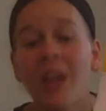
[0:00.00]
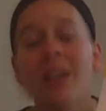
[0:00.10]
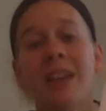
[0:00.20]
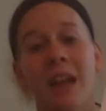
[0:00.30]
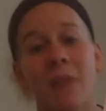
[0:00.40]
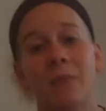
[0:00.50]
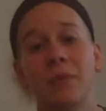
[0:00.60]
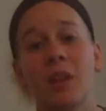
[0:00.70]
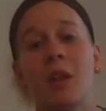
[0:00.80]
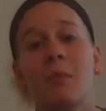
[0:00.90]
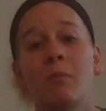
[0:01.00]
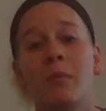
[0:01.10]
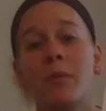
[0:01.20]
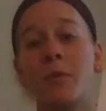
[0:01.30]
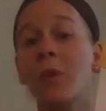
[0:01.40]
Now,
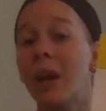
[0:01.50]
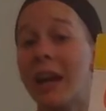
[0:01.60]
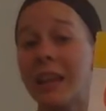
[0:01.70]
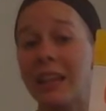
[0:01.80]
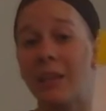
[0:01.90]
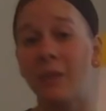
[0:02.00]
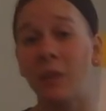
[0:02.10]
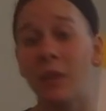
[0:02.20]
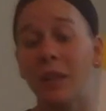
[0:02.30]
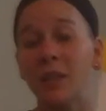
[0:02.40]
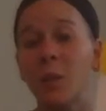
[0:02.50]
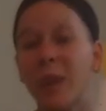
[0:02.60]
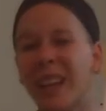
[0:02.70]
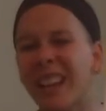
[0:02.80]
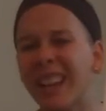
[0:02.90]
before I leave you, let's
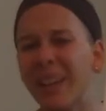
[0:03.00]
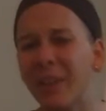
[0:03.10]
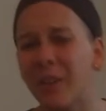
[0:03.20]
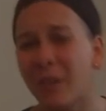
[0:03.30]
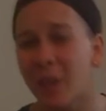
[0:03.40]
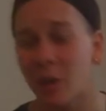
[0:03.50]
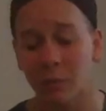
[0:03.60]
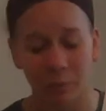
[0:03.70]
quickly review.